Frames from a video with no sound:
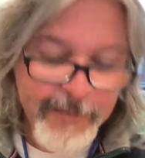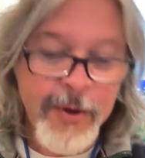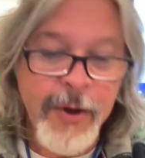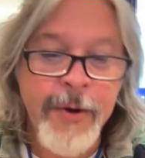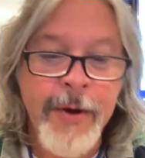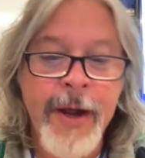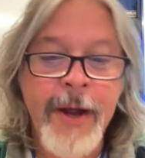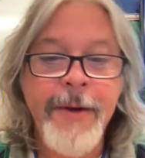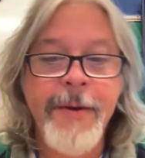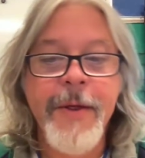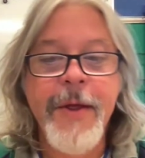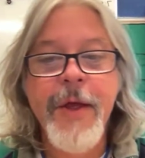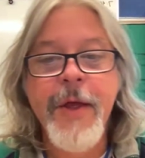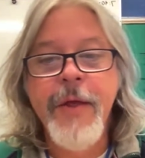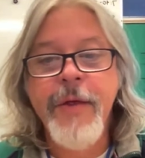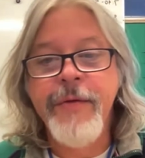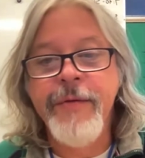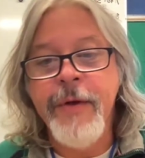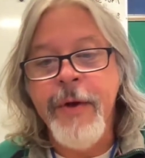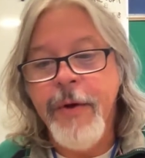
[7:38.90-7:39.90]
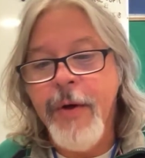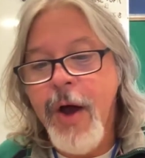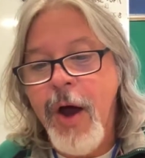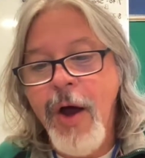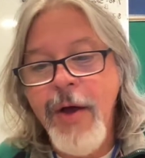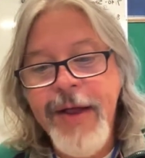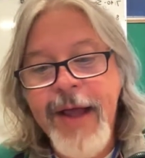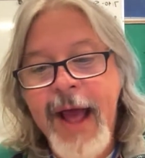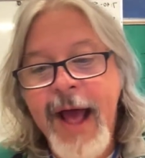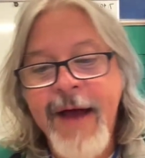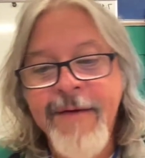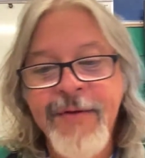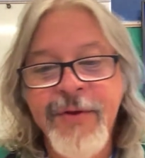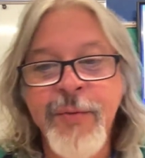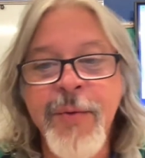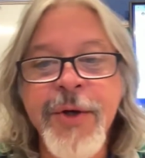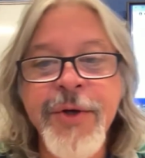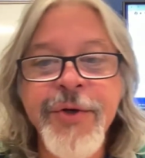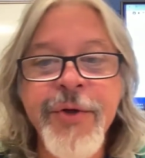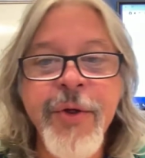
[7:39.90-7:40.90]
All right, so all you have is
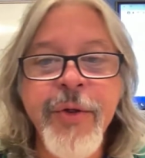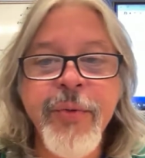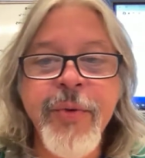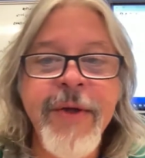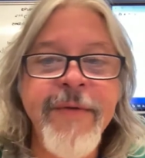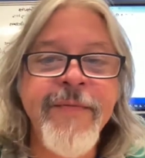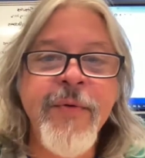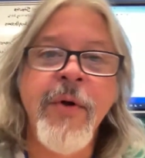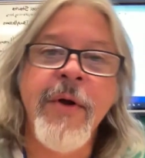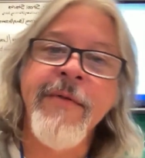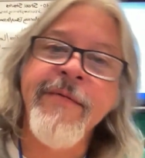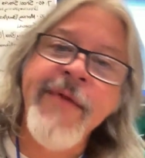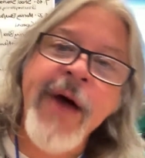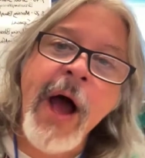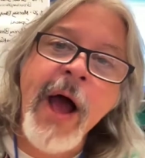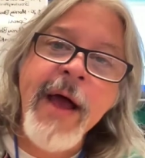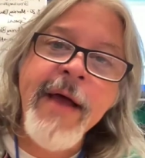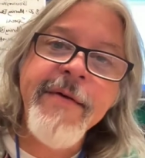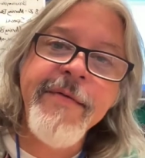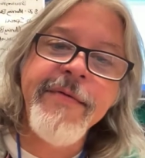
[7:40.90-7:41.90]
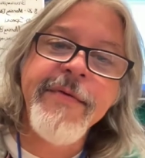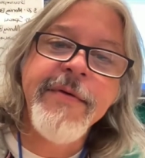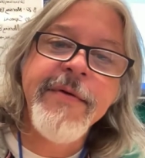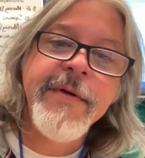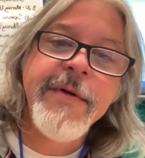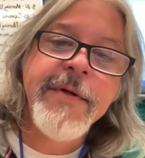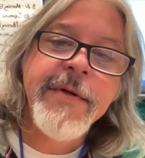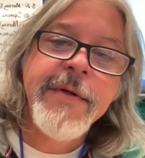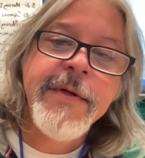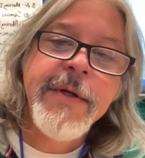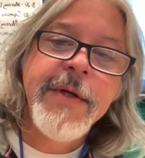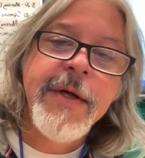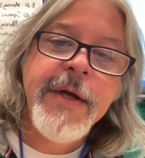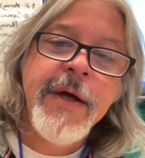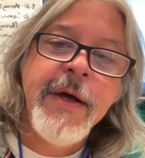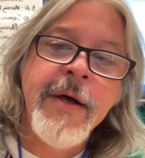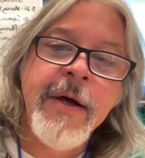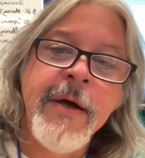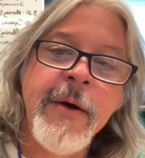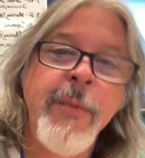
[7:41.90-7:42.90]
1, 2, 3, 4, and 5.
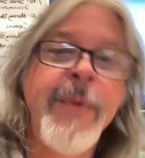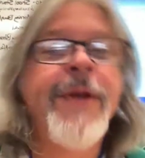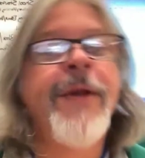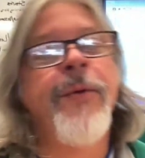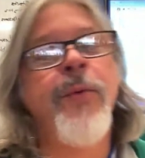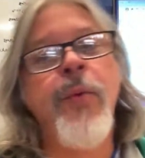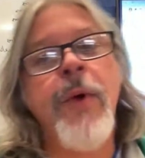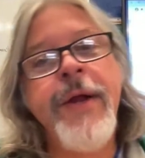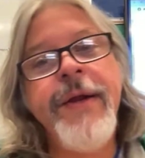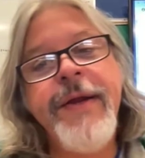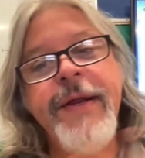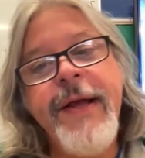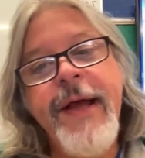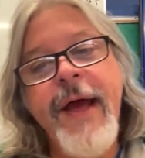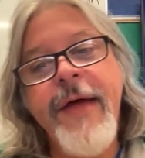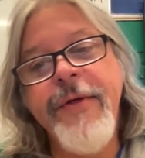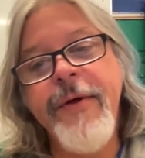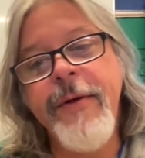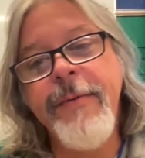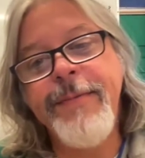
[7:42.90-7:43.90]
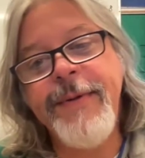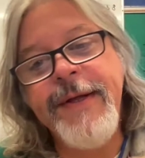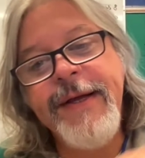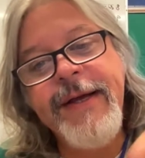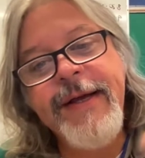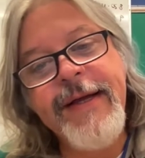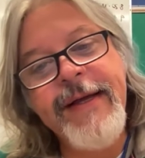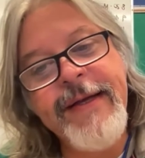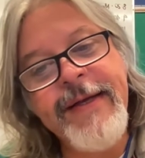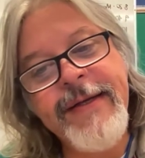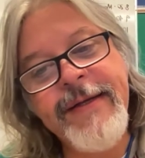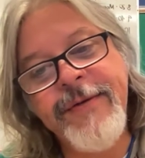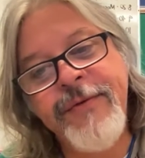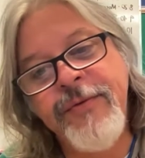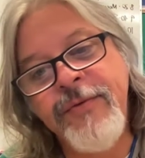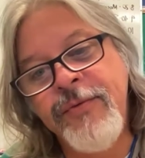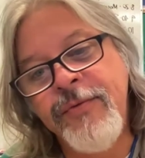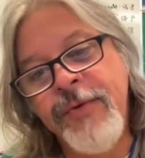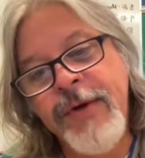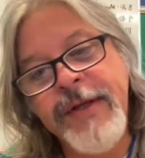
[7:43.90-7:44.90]
We did 1 together. Please
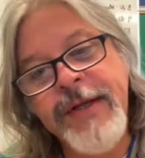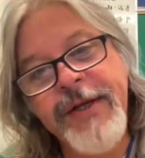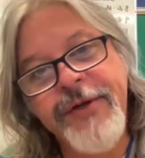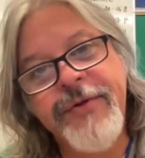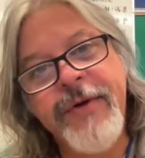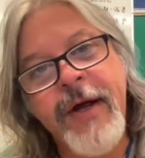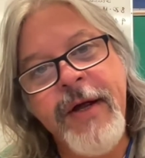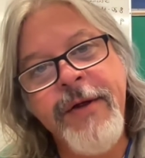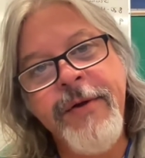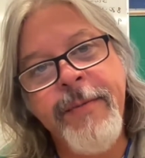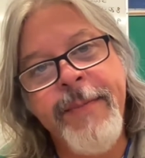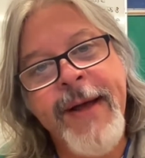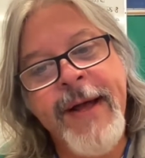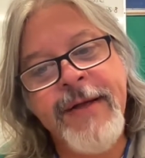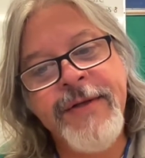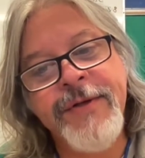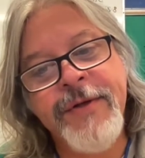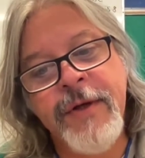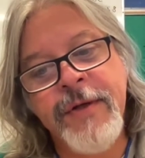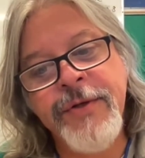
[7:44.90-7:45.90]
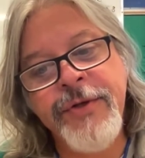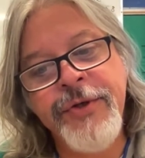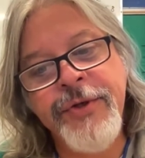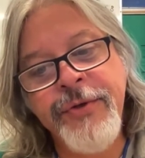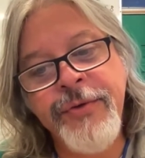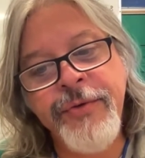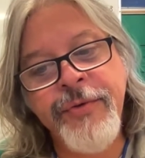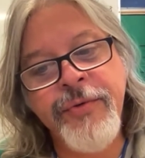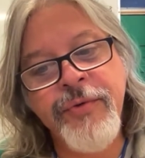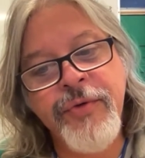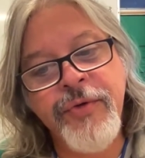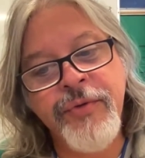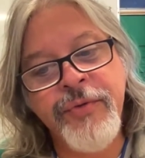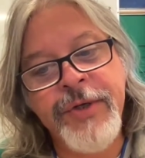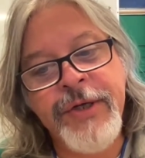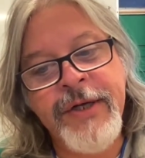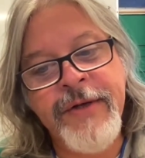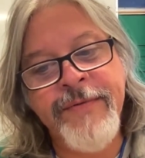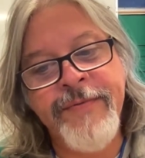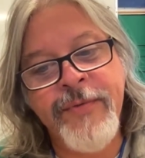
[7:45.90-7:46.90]
really try your best on 2,
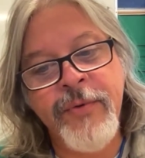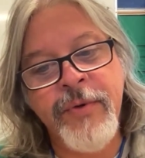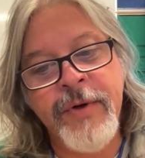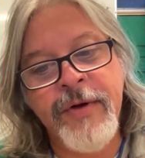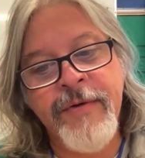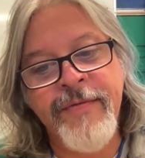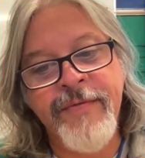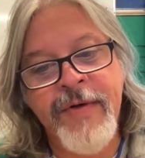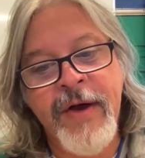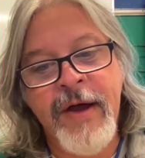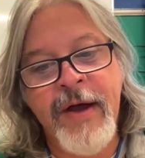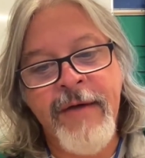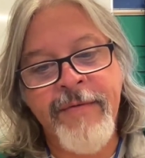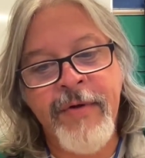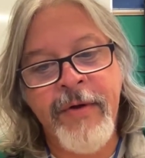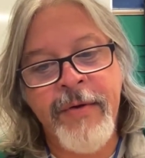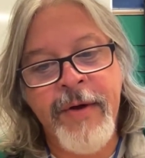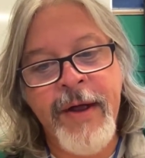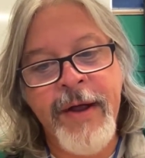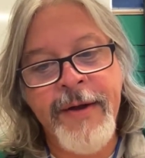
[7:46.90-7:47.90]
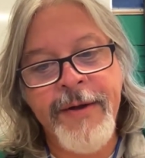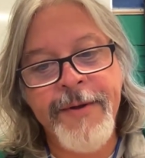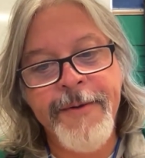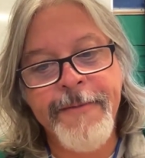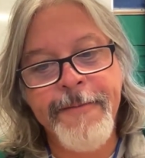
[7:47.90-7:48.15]
3, 4, and 5, all right?